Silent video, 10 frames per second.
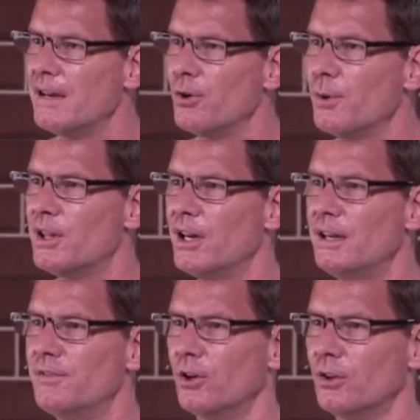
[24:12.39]
evil with
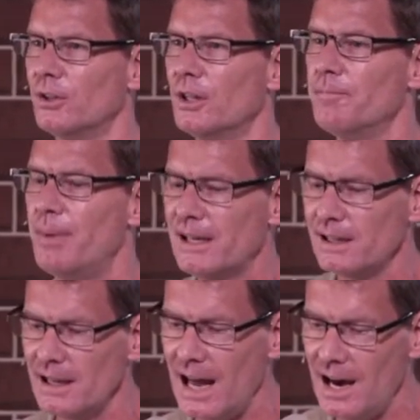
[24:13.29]
evil, but
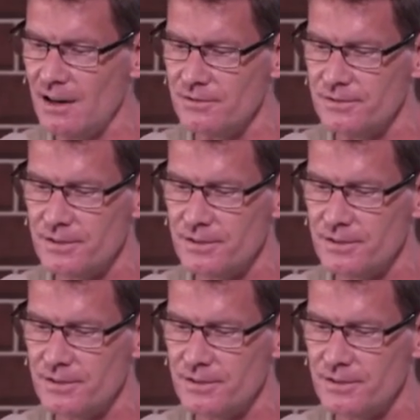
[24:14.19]
love.